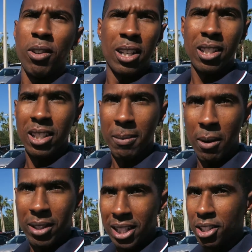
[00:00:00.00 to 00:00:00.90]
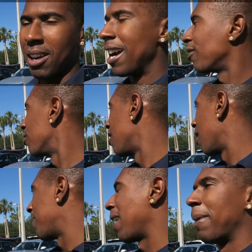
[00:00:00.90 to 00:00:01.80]
criticism. I wasn't trying to
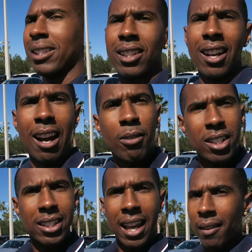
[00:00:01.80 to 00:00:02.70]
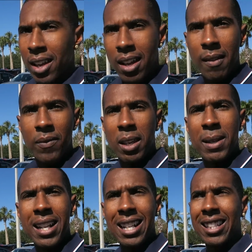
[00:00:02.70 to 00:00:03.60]
talk bad about the car. I was just saying it'd
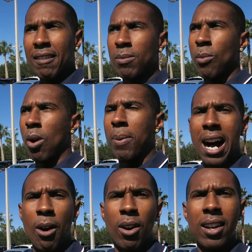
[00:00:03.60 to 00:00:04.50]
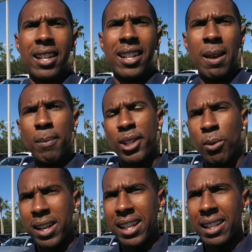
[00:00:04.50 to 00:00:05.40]
be nice to have some more power, and in
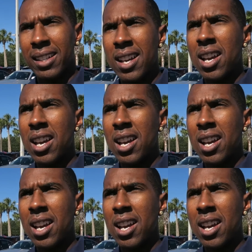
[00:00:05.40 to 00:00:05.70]
between,